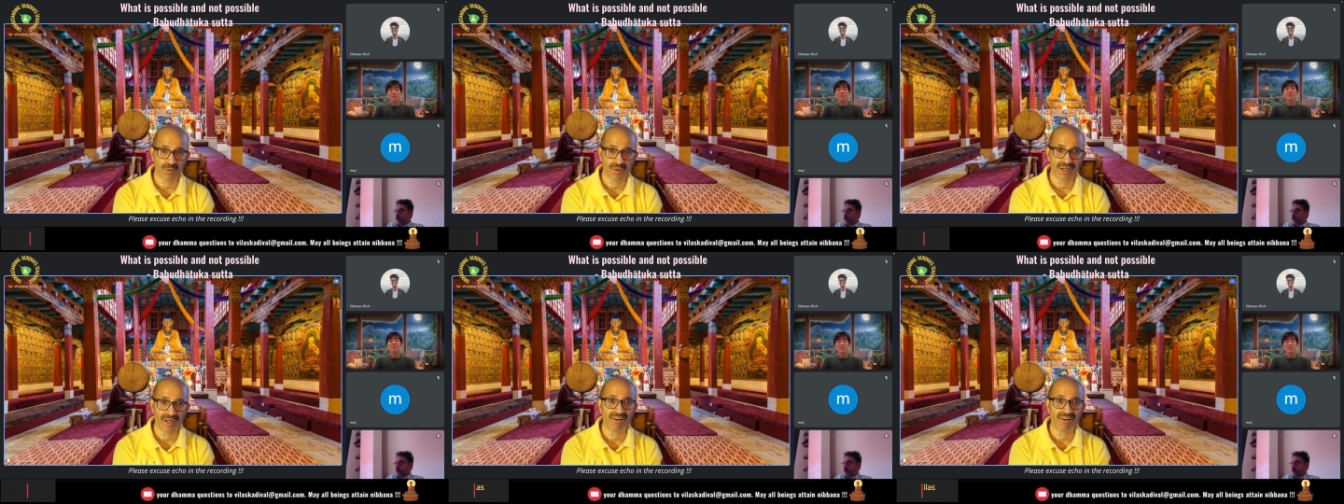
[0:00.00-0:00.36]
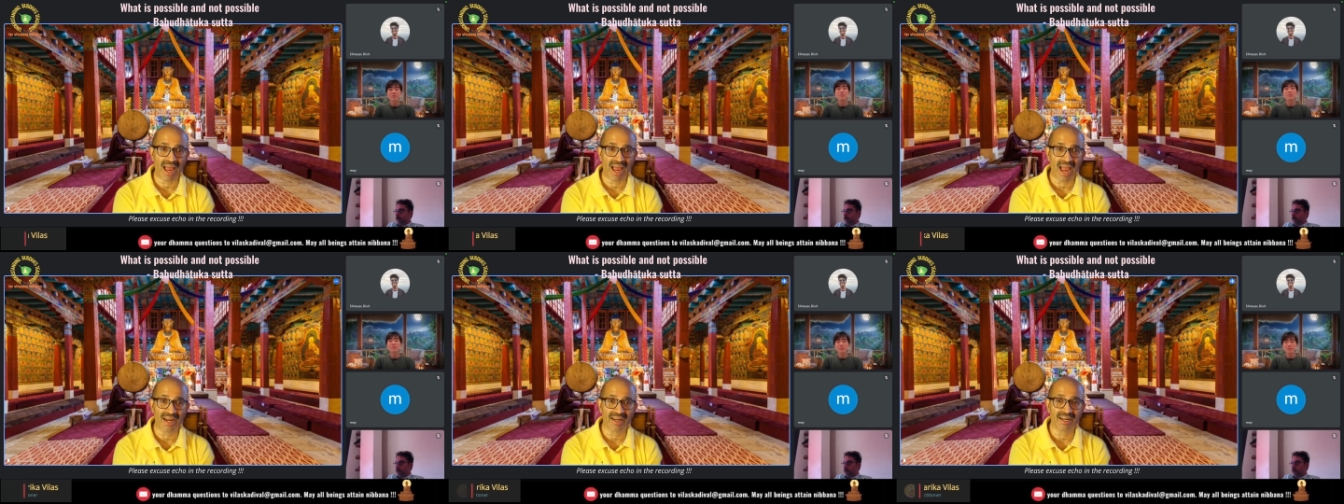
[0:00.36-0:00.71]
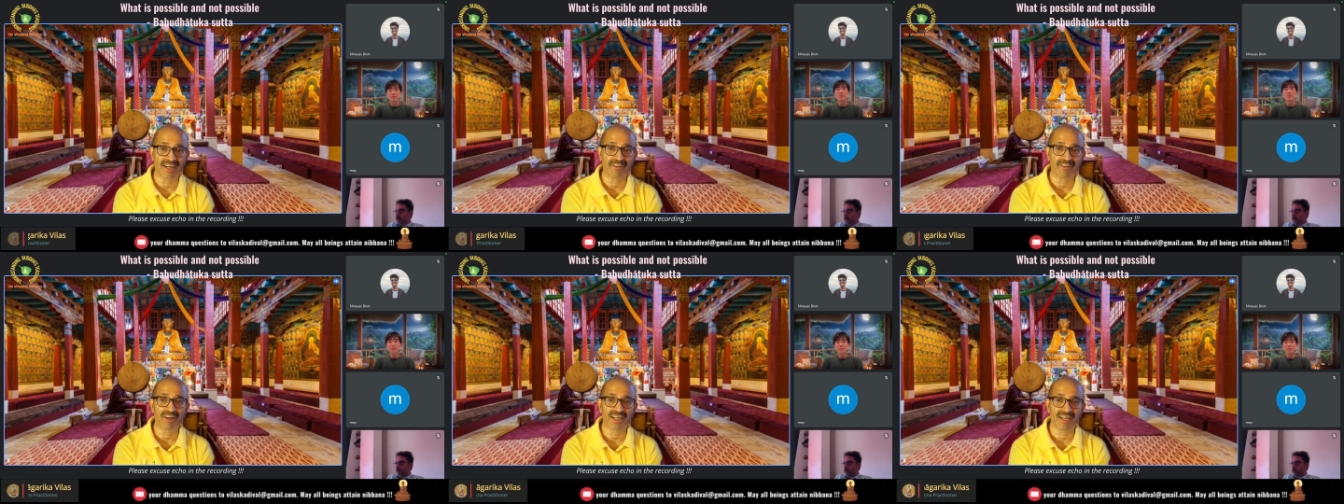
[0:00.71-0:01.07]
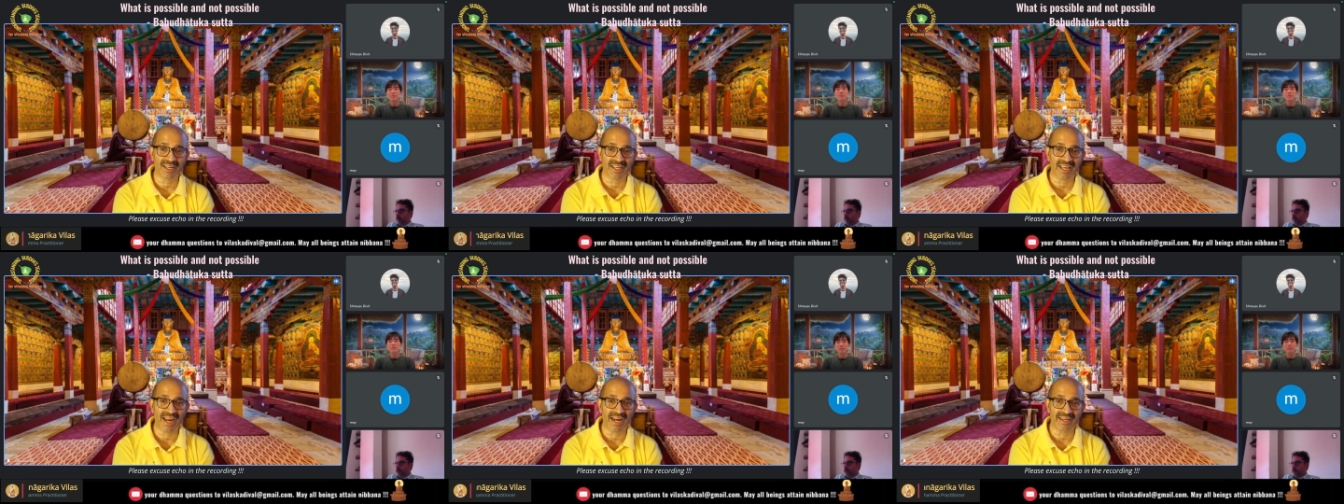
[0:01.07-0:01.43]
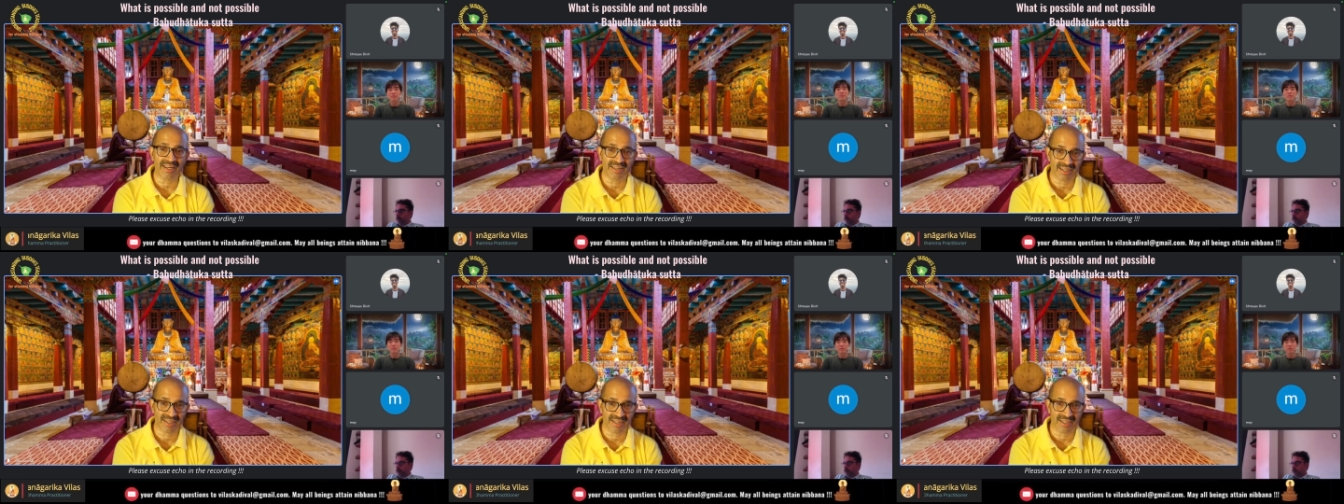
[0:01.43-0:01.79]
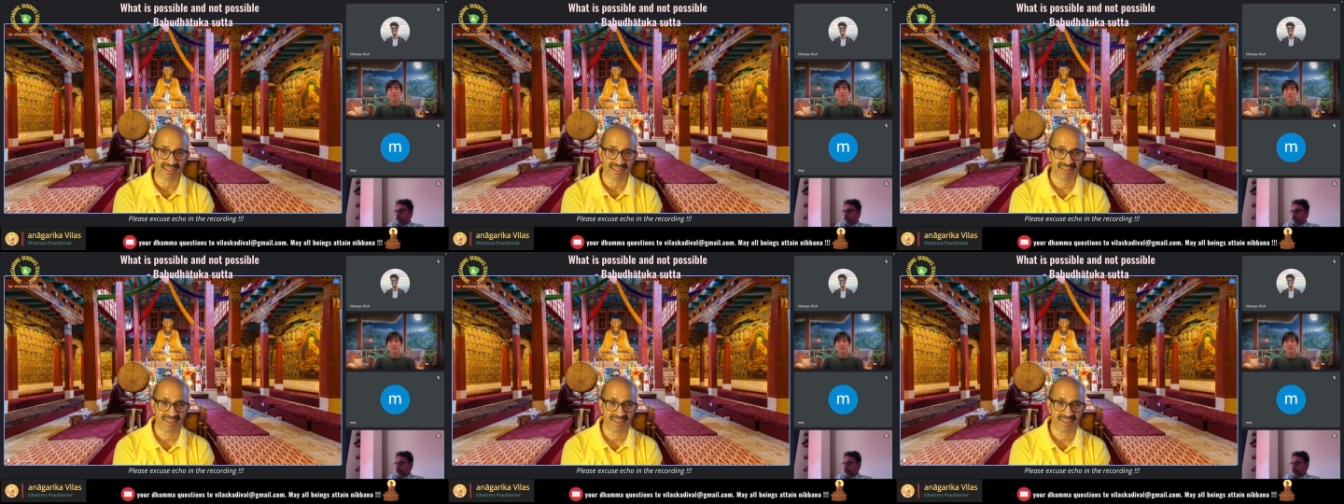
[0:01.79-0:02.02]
It will concatenate.